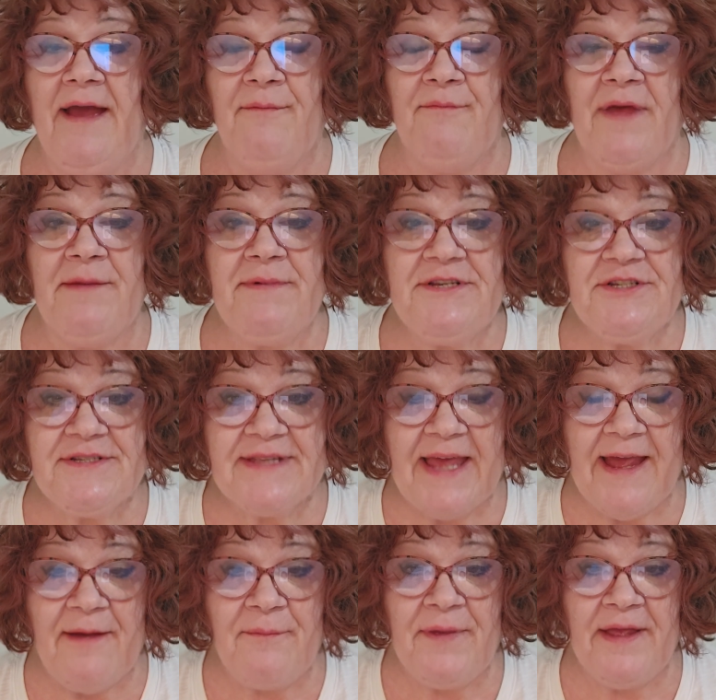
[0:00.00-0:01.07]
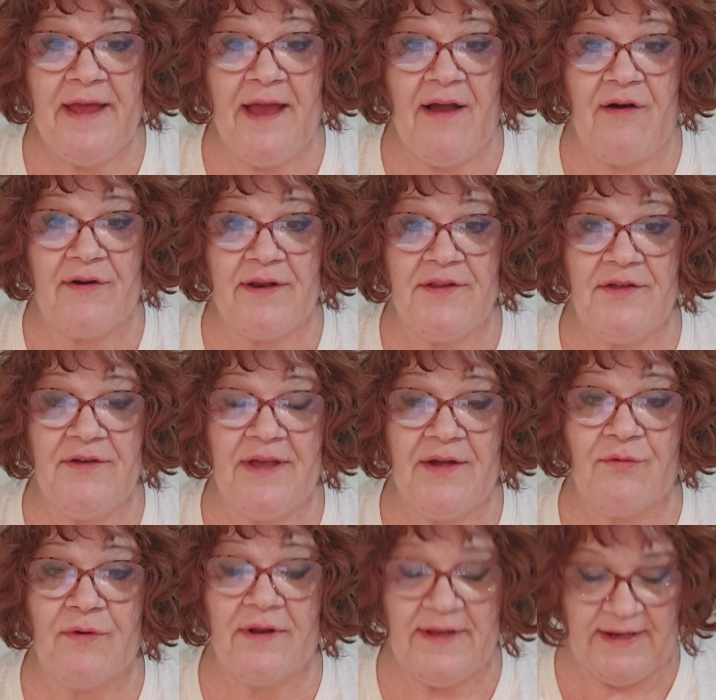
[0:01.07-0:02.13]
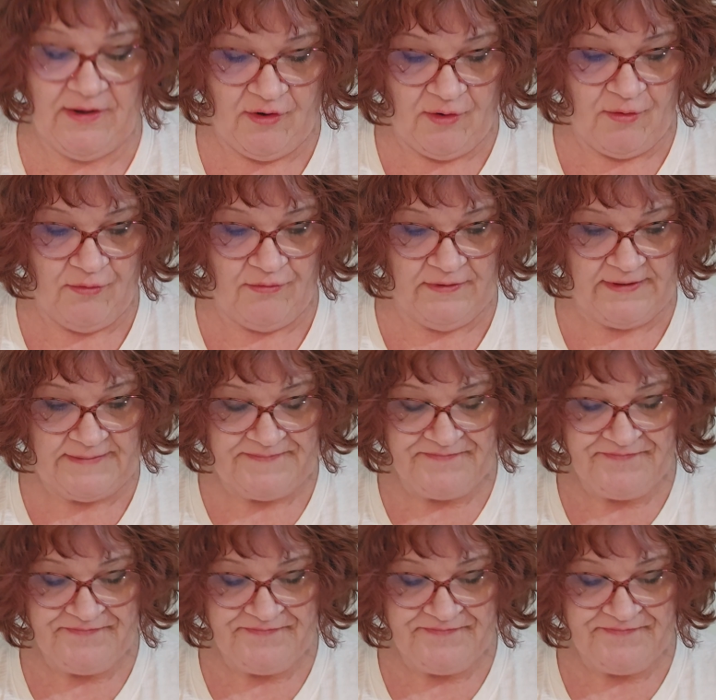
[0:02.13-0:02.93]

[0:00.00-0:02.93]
maybe just camping out and you get really cold.